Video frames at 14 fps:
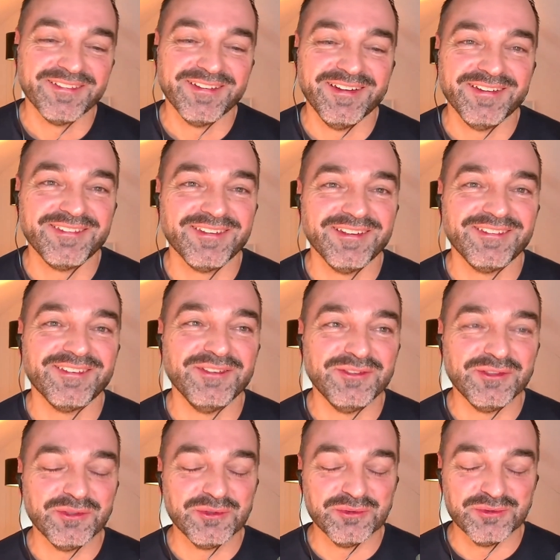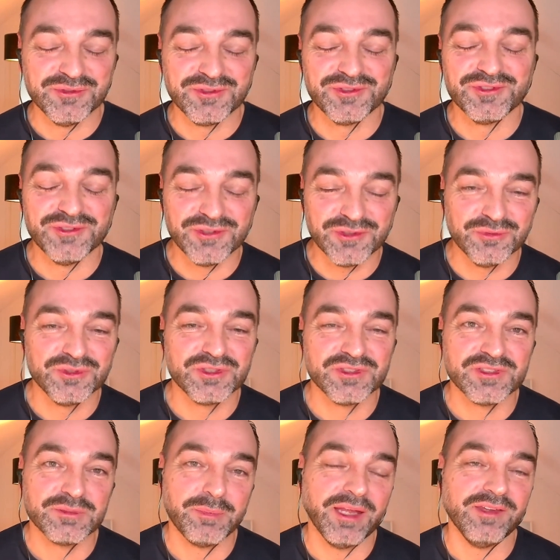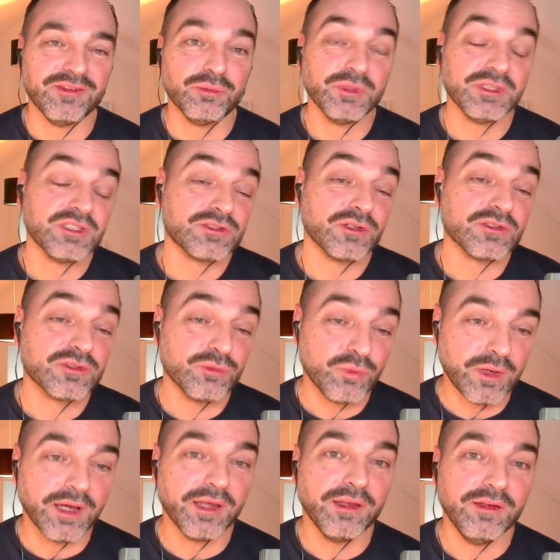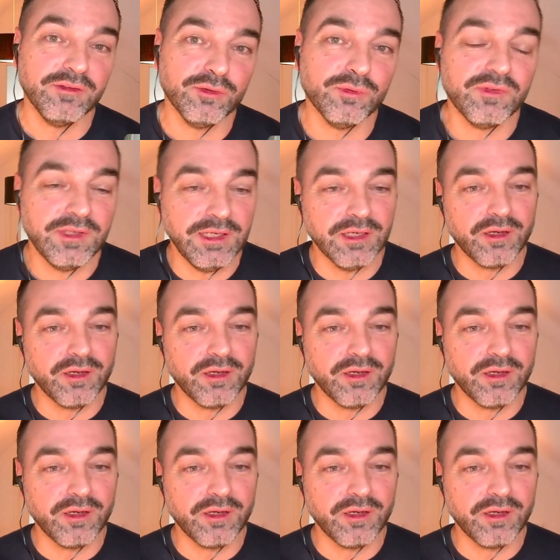It's a huge space, which is also why you see